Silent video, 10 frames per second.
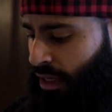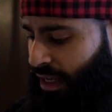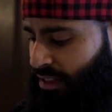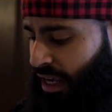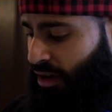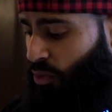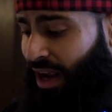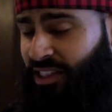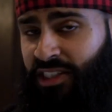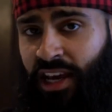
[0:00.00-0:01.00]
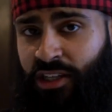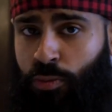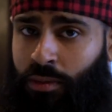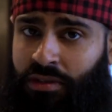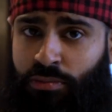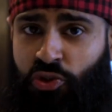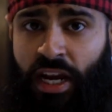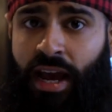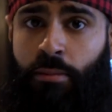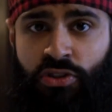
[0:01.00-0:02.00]
is like rice cakes with maybe some
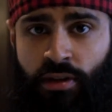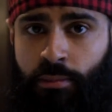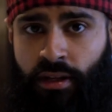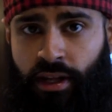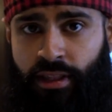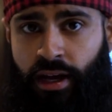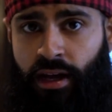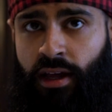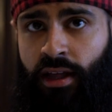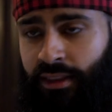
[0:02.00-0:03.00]
jam or something like that.